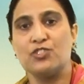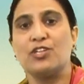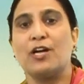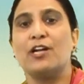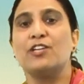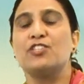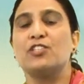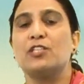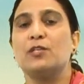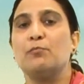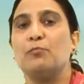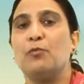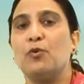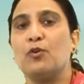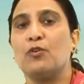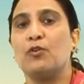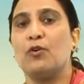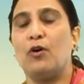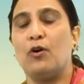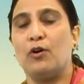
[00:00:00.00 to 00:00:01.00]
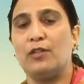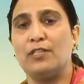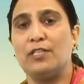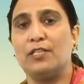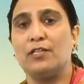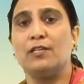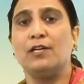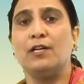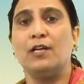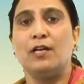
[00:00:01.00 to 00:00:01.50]
judge the book on
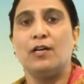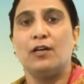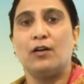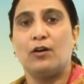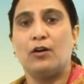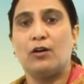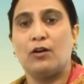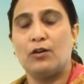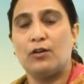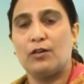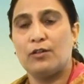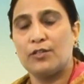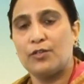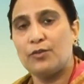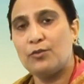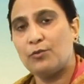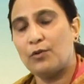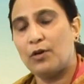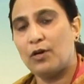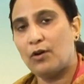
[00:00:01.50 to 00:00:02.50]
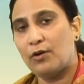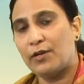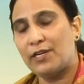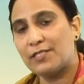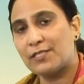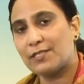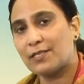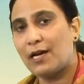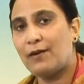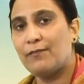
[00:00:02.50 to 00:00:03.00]
the on
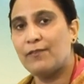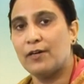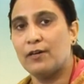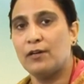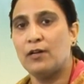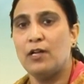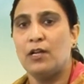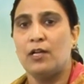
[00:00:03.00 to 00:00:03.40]
its cover.